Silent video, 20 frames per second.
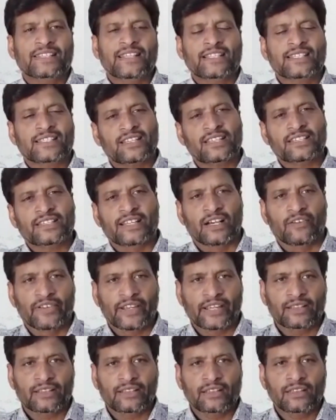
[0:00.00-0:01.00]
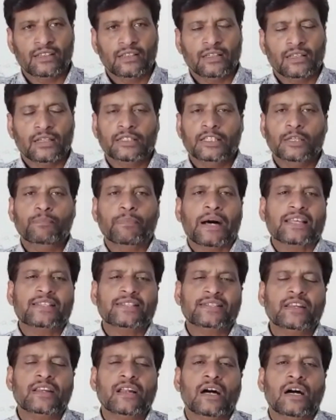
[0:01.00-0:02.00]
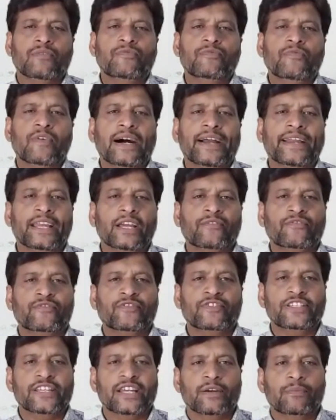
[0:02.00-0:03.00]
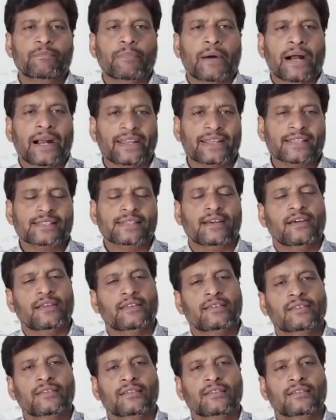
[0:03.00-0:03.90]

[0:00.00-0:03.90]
Justin Javed, the pastor of IFGF Pakistan